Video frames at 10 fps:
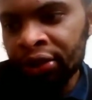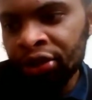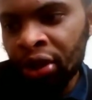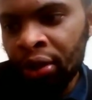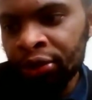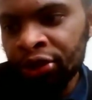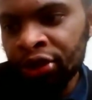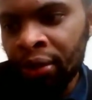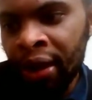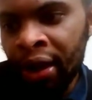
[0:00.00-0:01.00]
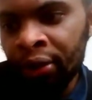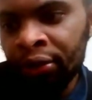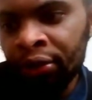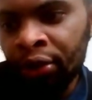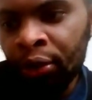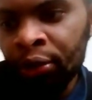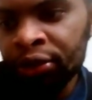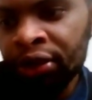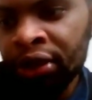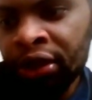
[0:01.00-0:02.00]
stop stop out
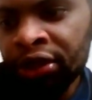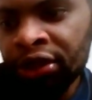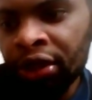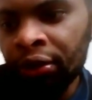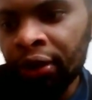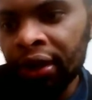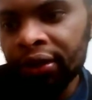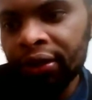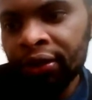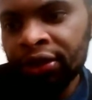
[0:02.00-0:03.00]
those cigarette